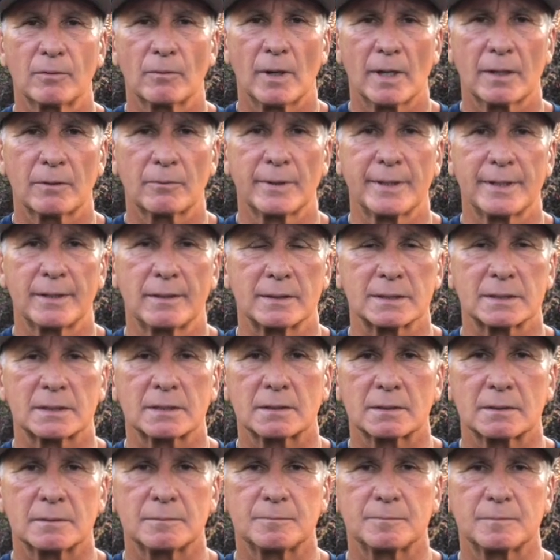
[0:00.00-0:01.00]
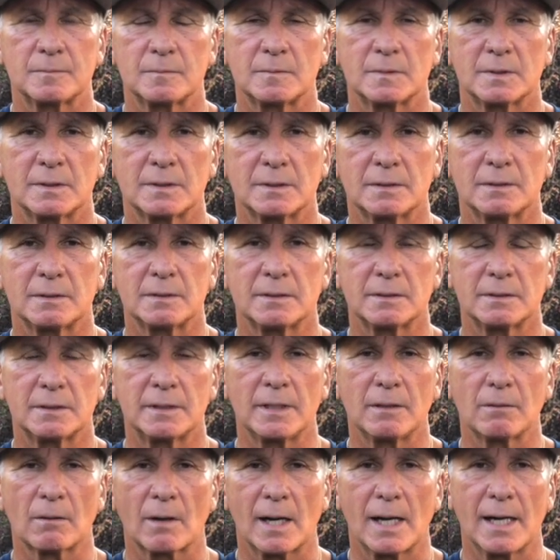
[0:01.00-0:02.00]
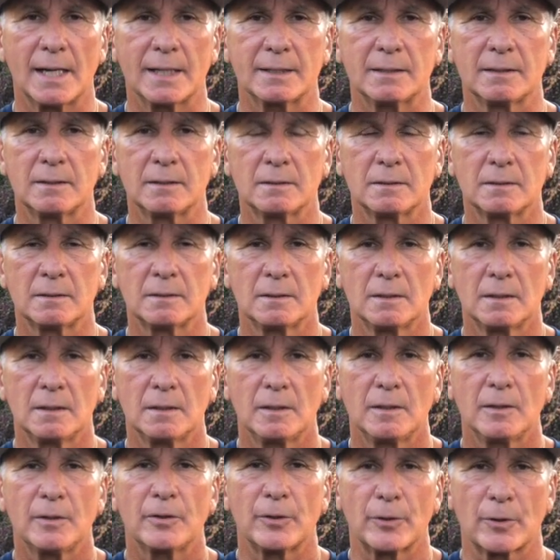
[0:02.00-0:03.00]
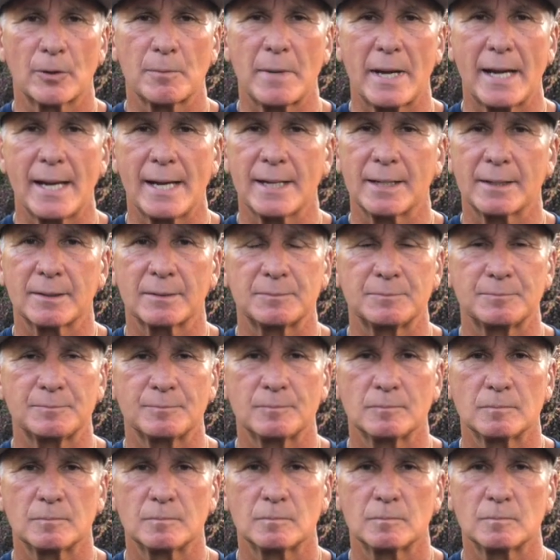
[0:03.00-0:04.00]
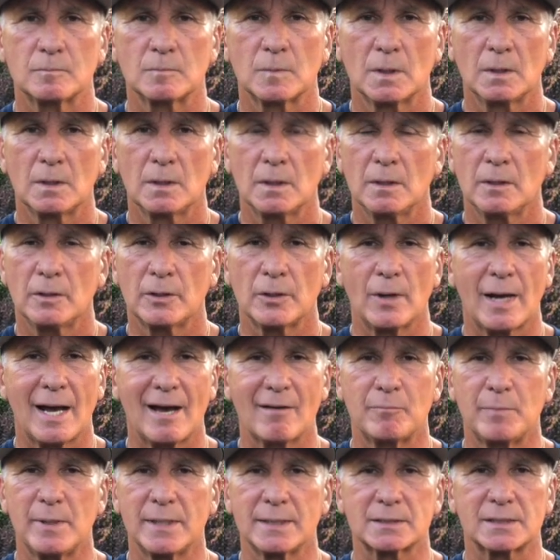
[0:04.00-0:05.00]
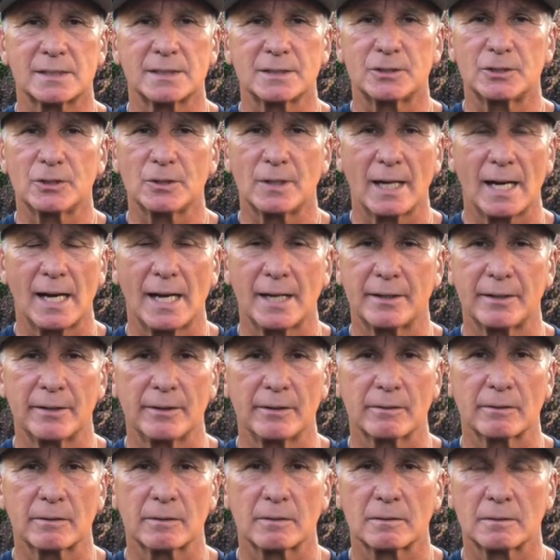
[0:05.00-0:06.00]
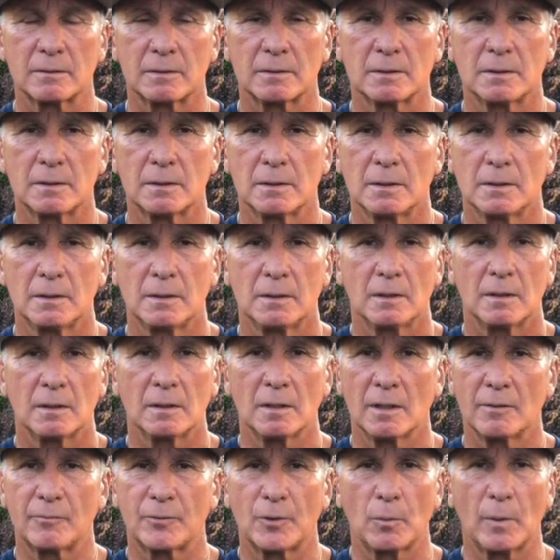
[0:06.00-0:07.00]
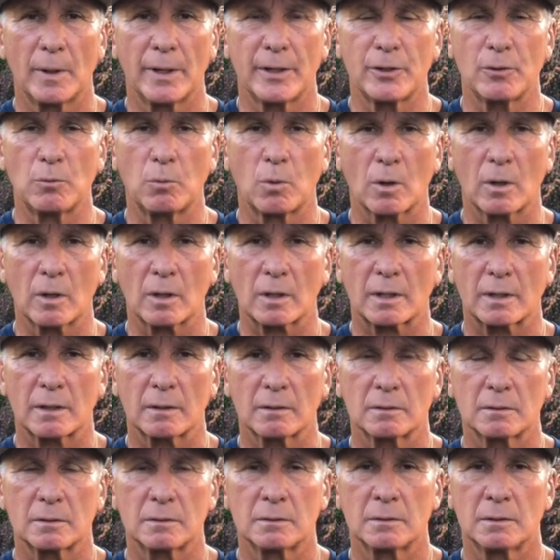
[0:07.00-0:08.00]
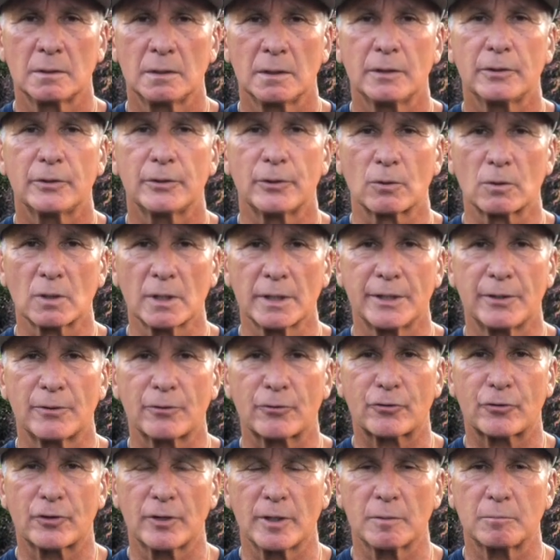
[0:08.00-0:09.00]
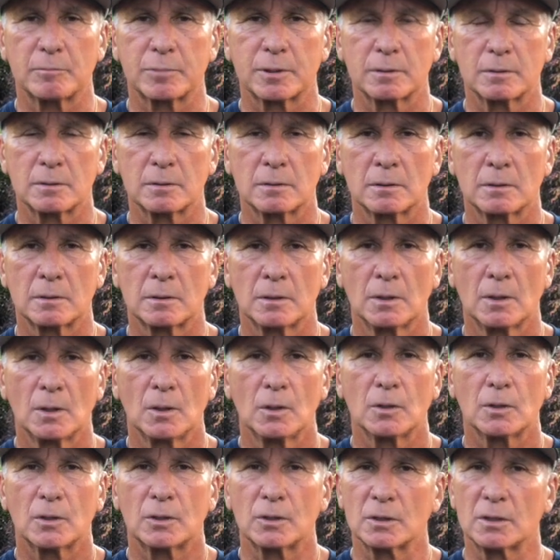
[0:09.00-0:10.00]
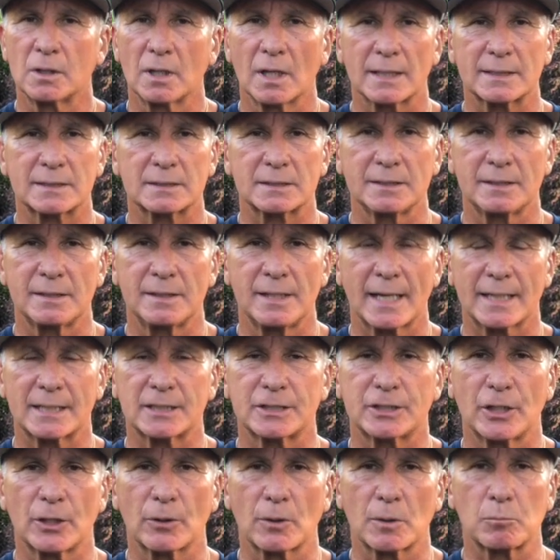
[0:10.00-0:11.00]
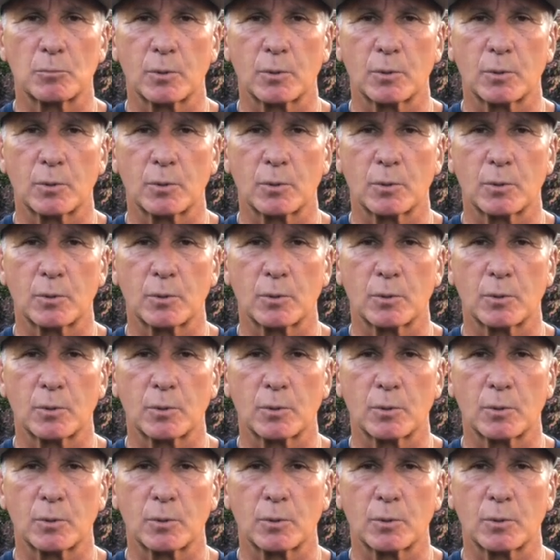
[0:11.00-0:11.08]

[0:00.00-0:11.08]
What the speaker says: Rodriguez. D-Rod, you're the man. You have been since you got here. I love the way you work, your leadership. Good luck next year at